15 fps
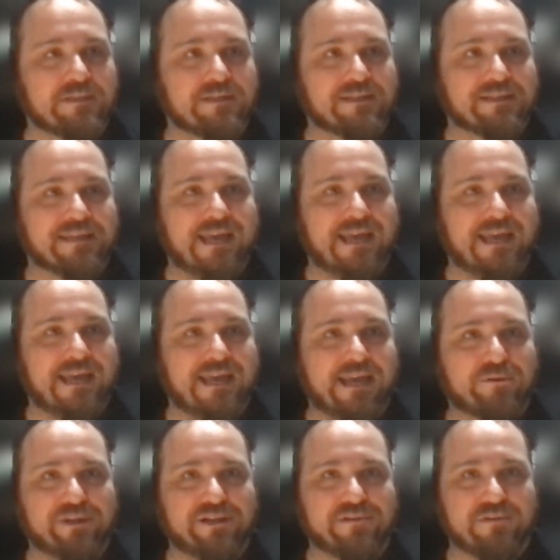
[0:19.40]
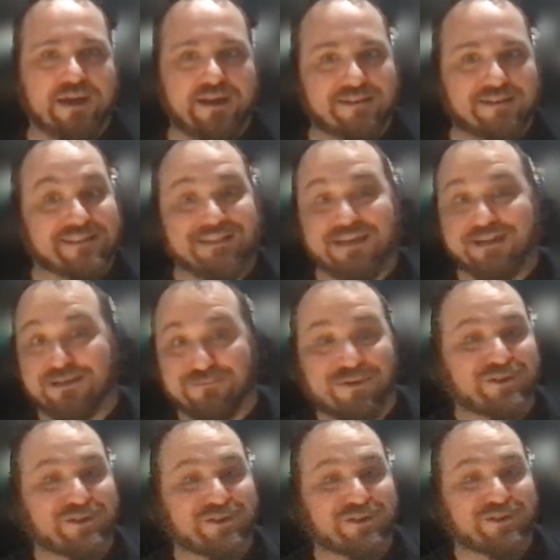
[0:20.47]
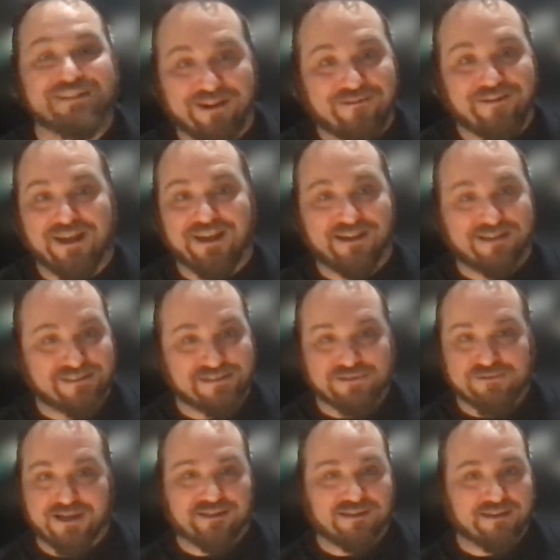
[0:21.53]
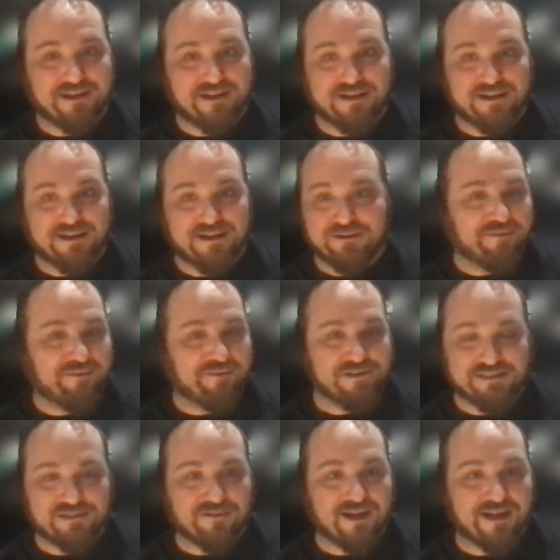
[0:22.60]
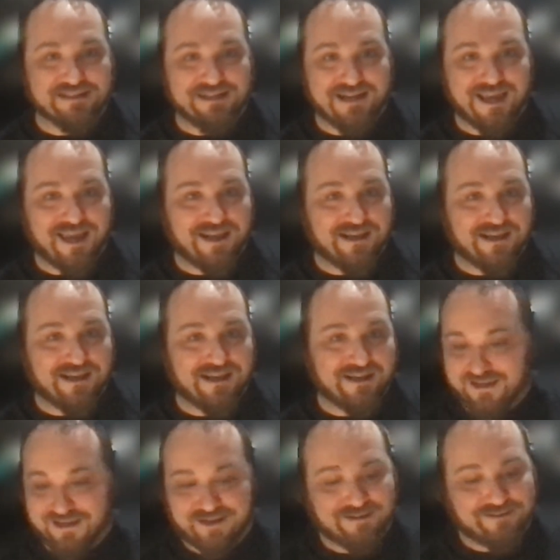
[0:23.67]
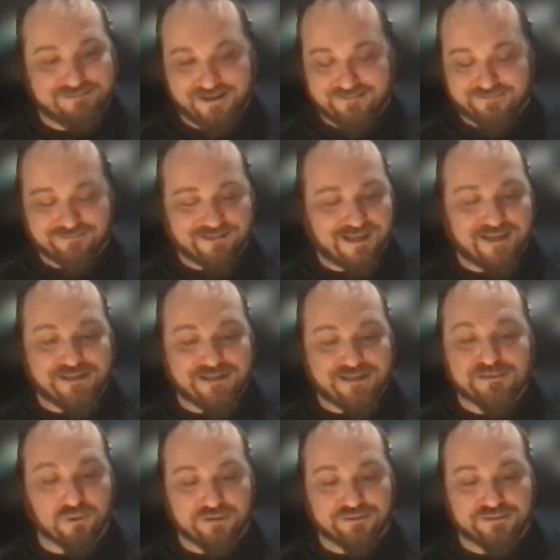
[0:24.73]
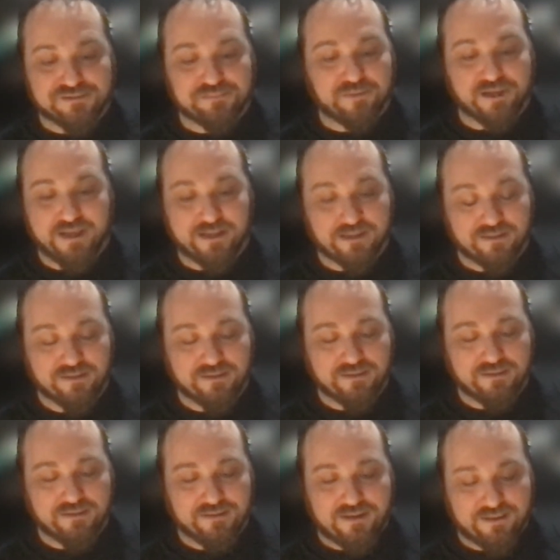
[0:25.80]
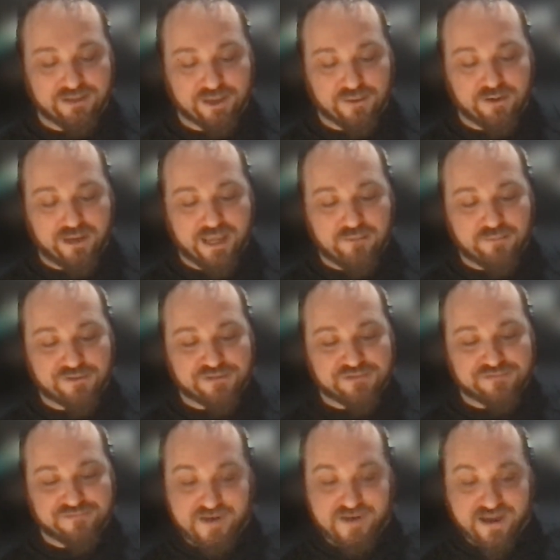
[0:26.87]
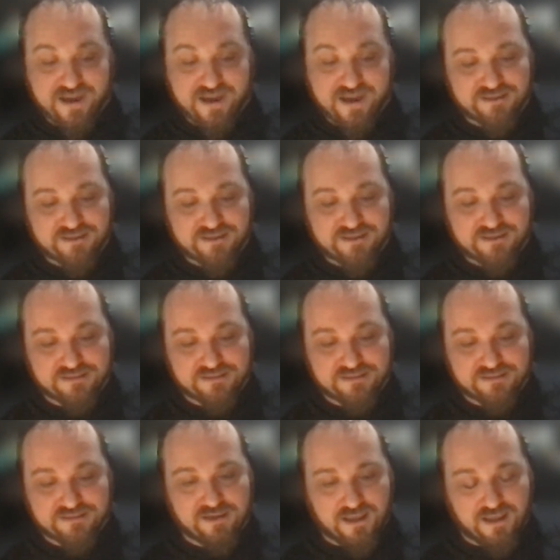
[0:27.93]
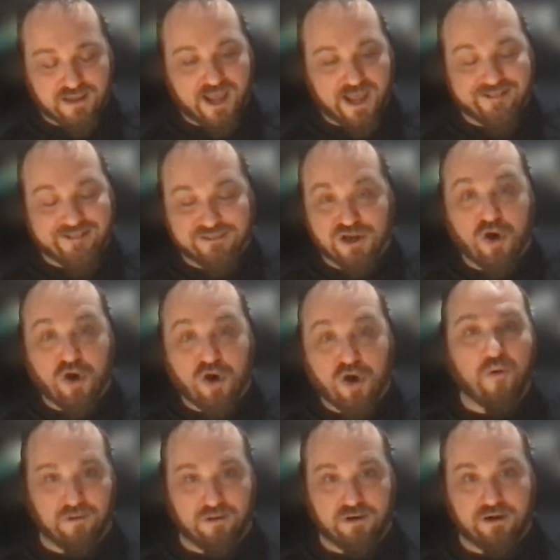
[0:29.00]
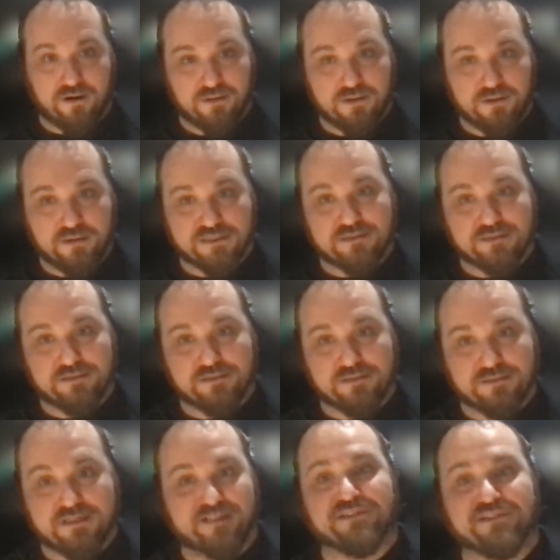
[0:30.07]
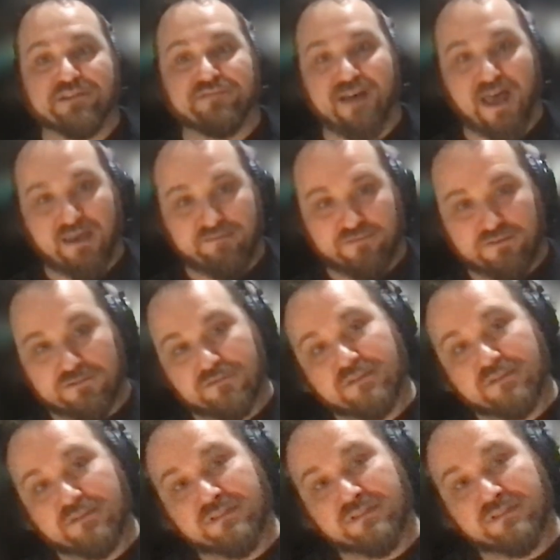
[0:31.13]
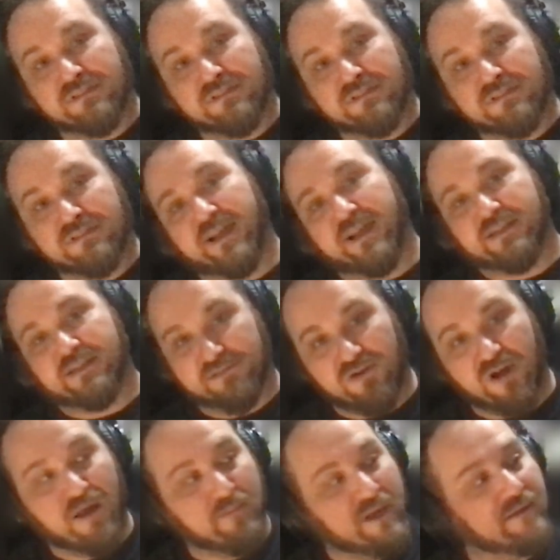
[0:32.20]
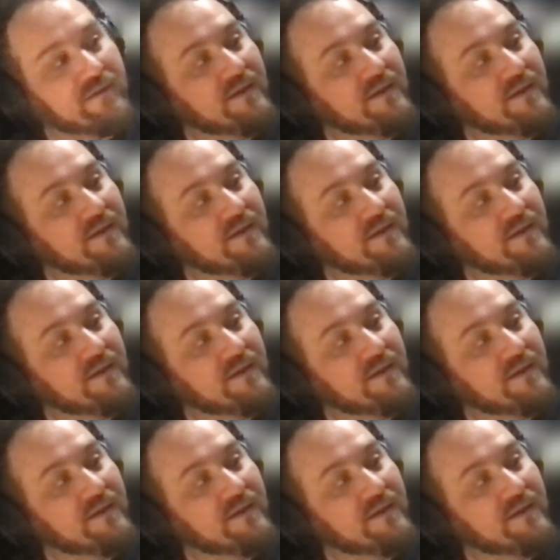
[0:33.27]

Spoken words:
Kato can be is like a mercenary, right? He's directed at whomever he's directed at, and he takes orders. But Amos fights at the core to his survival, speaking back to his trauma.